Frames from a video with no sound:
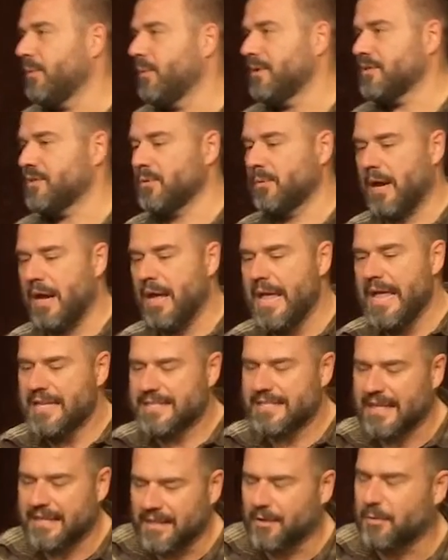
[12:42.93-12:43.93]
once in a while.
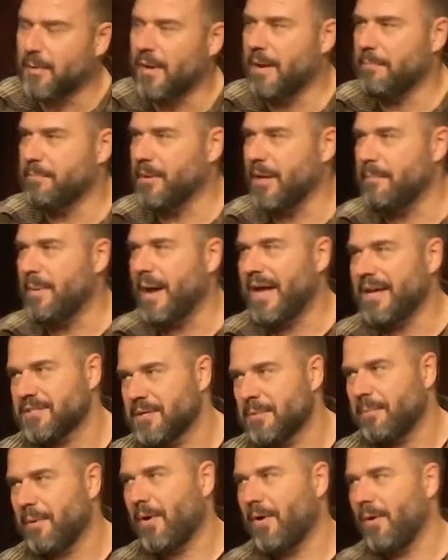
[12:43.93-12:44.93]
It's kind of like when I play
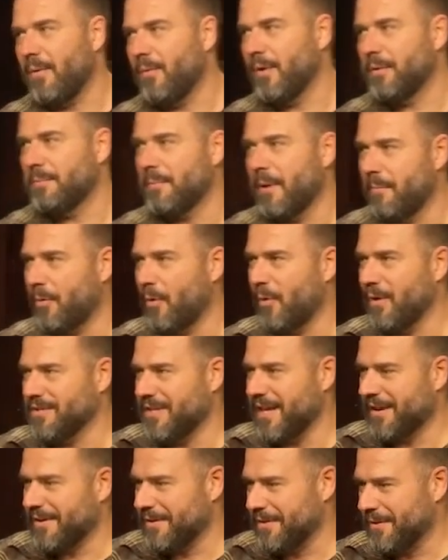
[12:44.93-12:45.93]
basketball with my boys
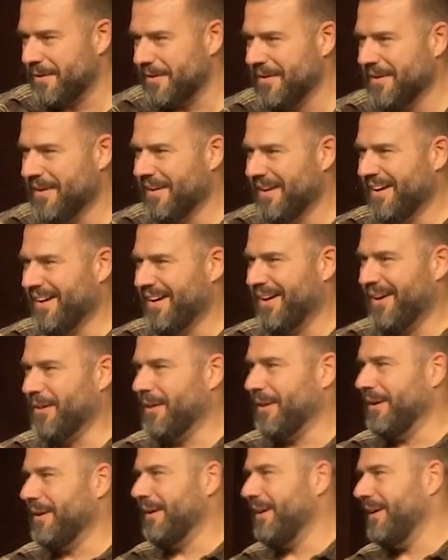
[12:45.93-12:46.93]
out on
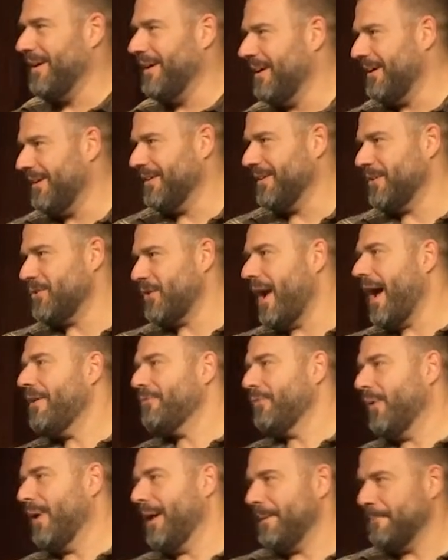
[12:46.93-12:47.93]
the
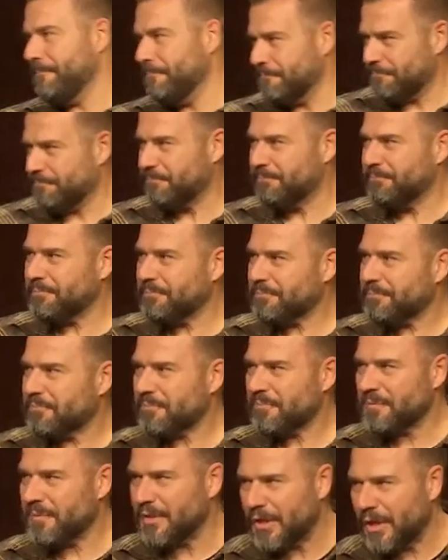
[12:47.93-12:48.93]
driveway.
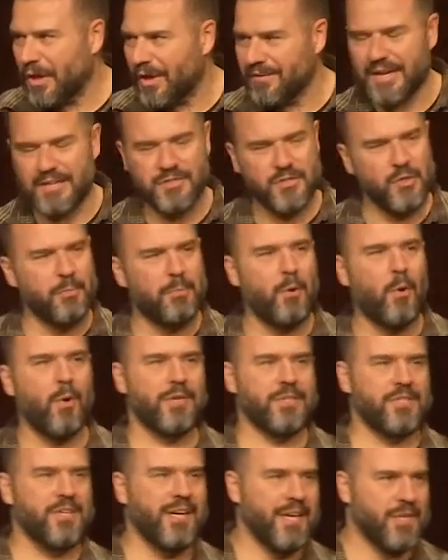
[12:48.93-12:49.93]
I've got two
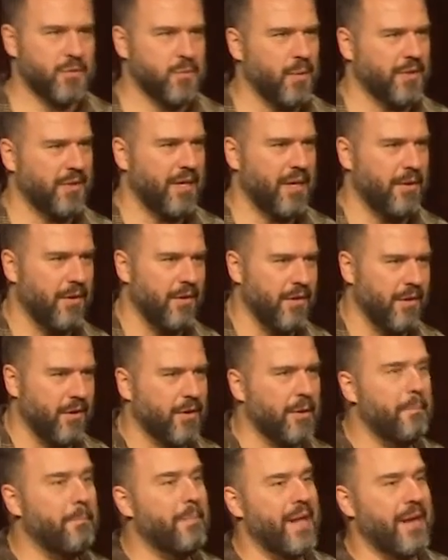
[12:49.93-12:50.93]
boys, and guess what? They're
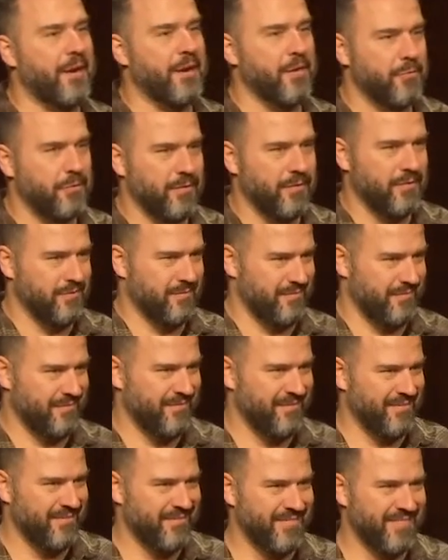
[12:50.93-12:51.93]
competitive.
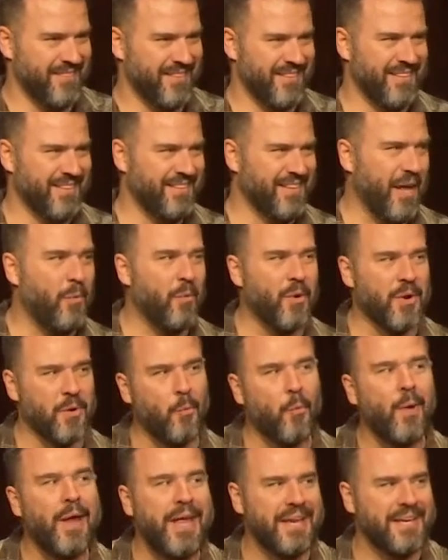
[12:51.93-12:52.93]
They want to
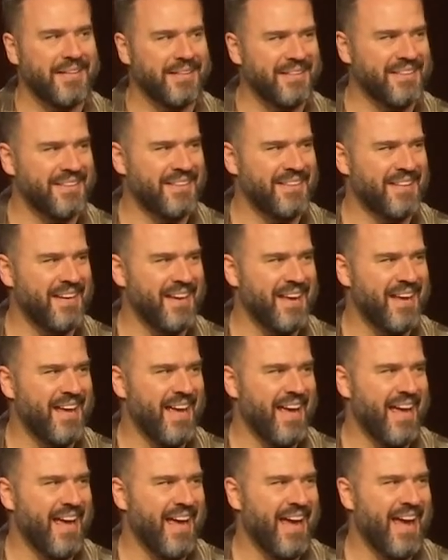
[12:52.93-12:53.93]
win.
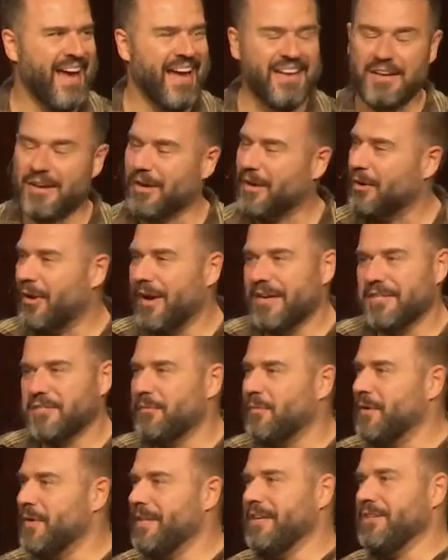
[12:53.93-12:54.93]
And they're
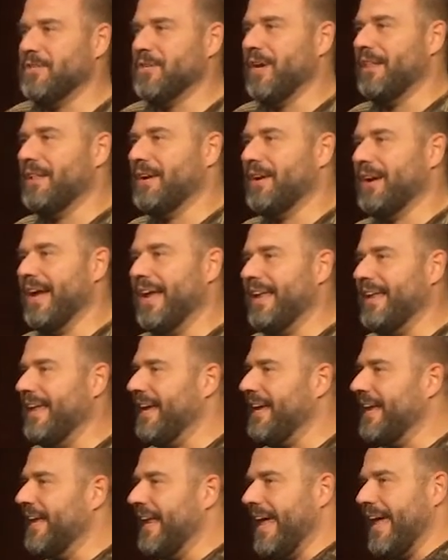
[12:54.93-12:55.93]
aggressive with each other, and
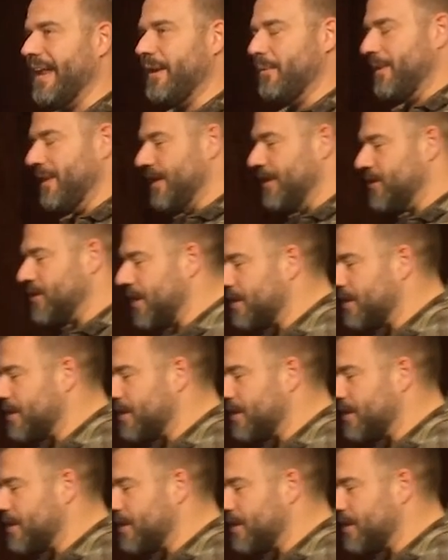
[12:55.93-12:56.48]
they get at it with each